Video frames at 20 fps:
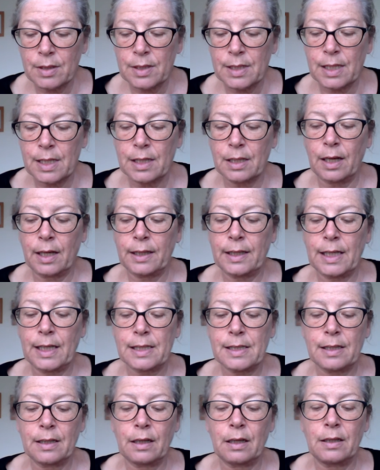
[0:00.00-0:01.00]
said I,
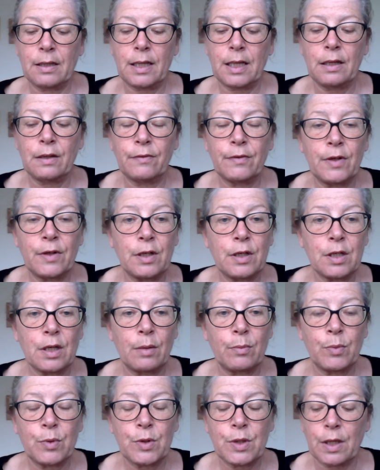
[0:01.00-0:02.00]
guessing her need of an
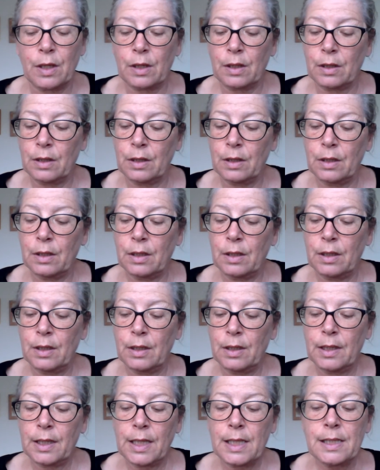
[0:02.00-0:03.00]
interpreter.
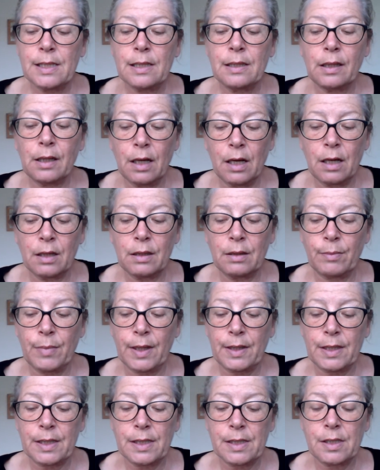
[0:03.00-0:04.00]
"He's in the garden by
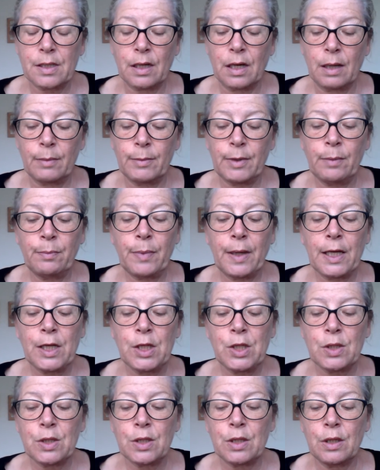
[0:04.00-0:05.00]
this time, and
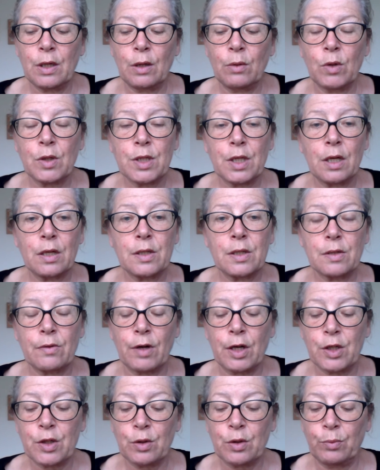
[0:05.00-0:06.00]
impatient to know what answer
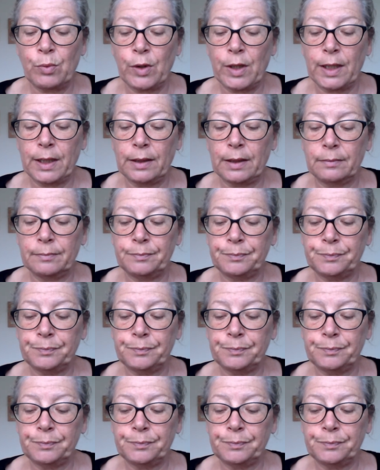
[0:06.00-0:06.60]
I shall bring."